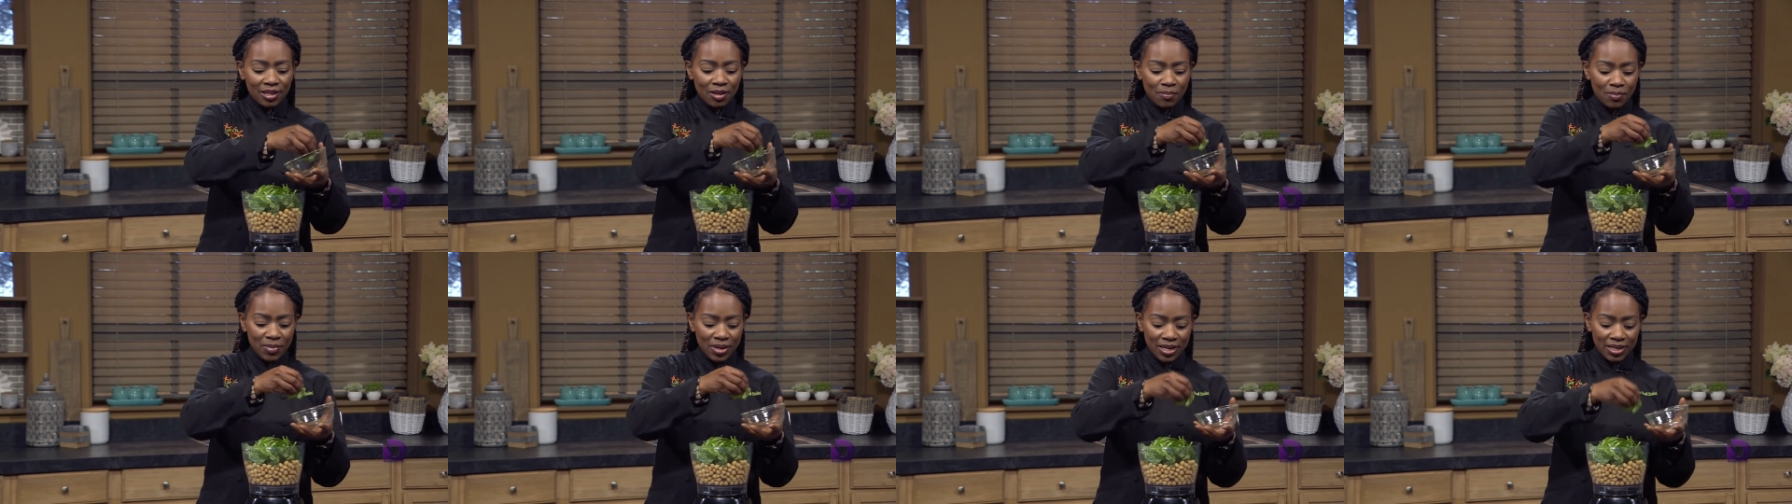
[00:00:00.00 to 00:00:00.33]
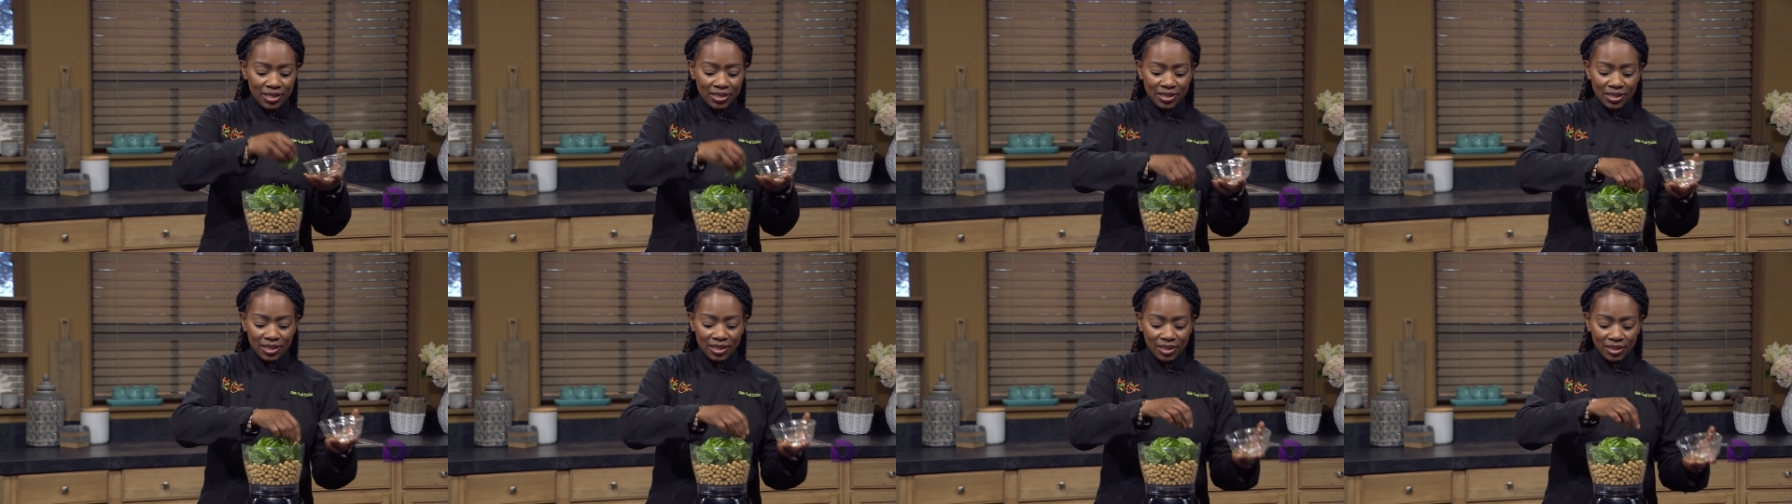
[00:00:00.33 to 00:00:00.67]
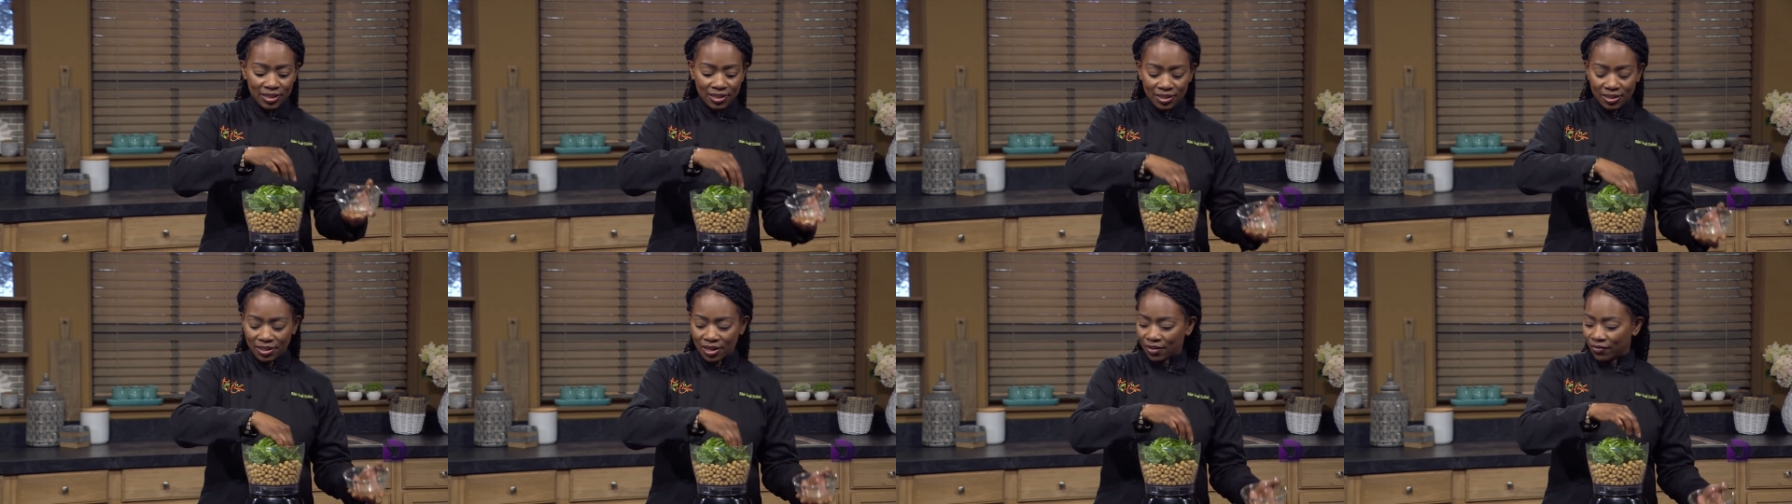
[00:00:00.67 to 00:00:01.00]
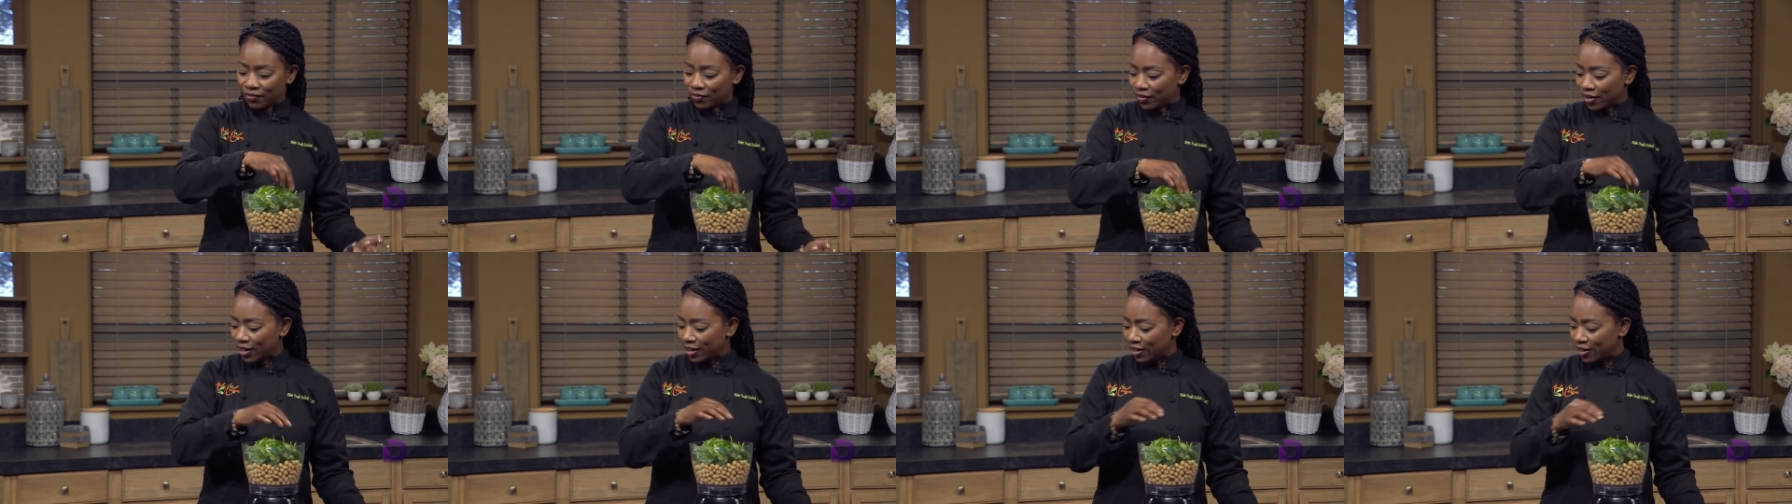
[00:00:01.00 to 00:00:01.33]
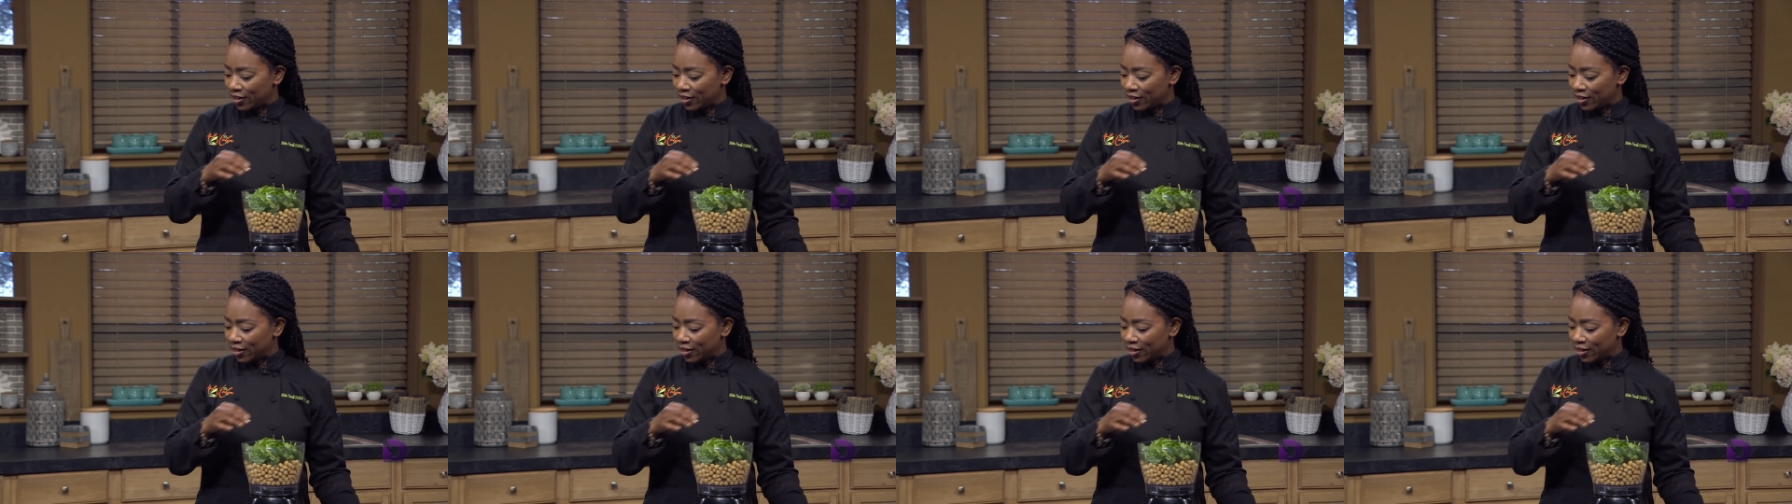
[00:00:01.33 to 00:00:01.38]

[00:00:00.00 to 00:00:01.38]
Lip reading: amazing stuff right